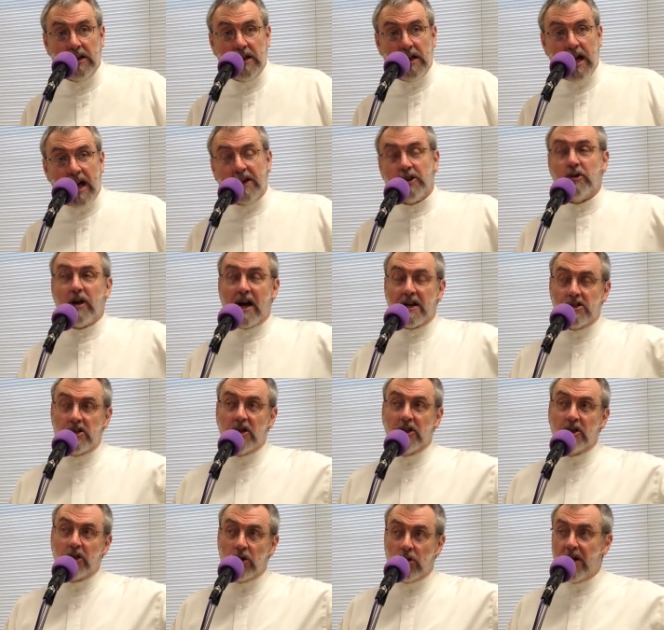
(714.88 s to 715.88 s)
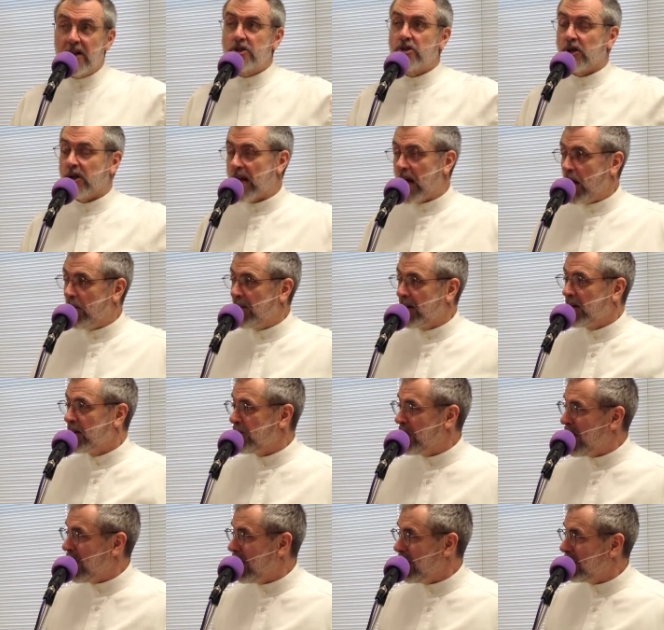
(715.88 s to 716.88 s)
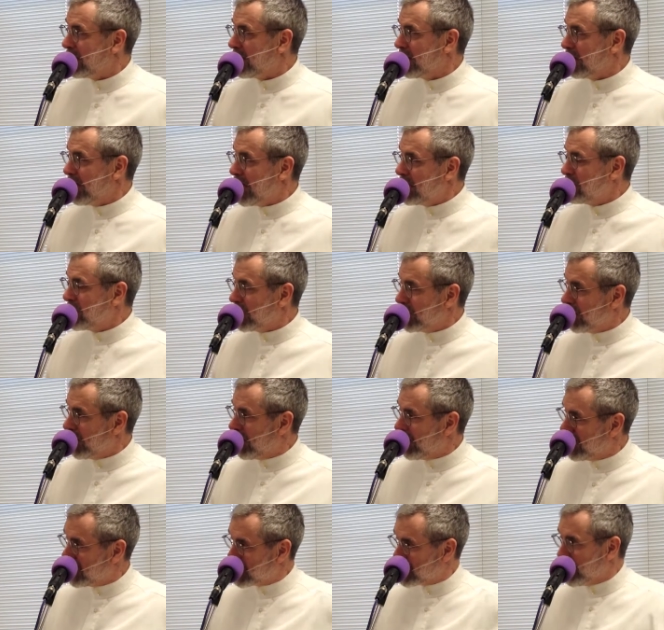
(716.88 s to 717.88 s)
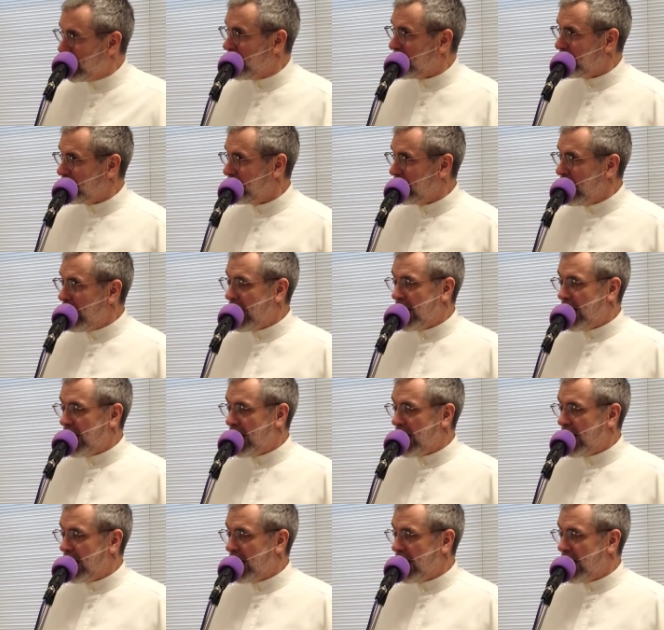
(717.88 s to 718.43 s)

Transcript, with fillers: And you're asking the question, how am I going to pay the light bill this month?